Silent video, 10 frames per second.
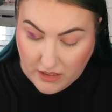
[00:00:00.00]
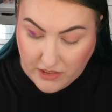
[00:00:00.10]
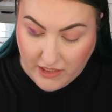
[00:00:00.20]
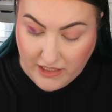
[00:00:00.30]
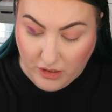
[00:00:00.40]

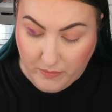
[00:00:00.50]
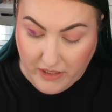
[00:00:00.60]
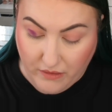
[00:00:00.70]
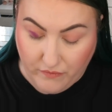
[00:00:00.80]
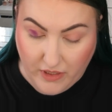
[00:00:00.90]
There's a little
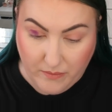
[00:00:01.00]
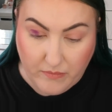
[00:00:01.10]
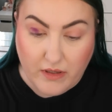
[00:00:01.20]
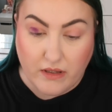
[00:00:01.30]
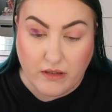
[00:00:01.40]
bit of
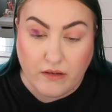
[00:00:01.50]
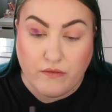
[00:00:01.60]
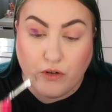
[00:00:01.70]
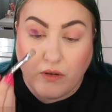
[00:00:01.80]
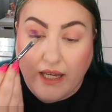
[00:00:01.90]
um,
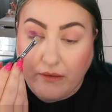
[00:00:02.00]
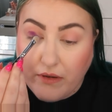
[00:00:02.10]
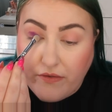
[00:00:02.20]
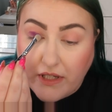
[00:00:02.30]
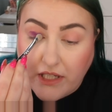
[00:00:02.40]
fallout
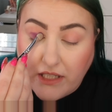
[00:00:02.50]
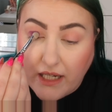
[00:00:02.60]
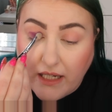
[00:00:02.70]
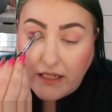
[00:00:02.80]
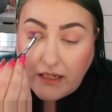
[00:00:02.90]
with this
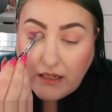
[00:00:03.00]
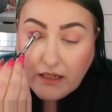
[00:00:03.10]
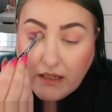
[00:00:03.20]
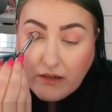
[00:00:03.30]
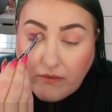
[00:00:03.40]
shade
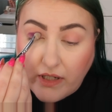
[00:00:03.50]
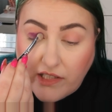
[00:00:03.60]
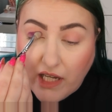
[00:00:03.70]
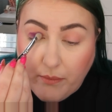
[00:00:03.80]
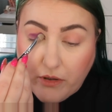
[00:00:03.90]
when I
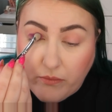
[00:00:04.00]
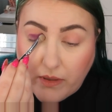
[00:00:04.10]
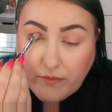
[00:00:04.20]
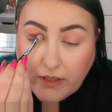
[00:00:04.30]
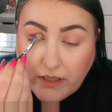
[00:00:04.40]
tap off my
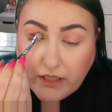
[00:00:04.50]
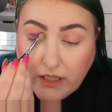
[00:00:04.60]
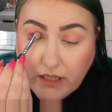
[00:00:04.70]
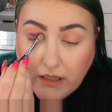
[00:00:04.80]
brush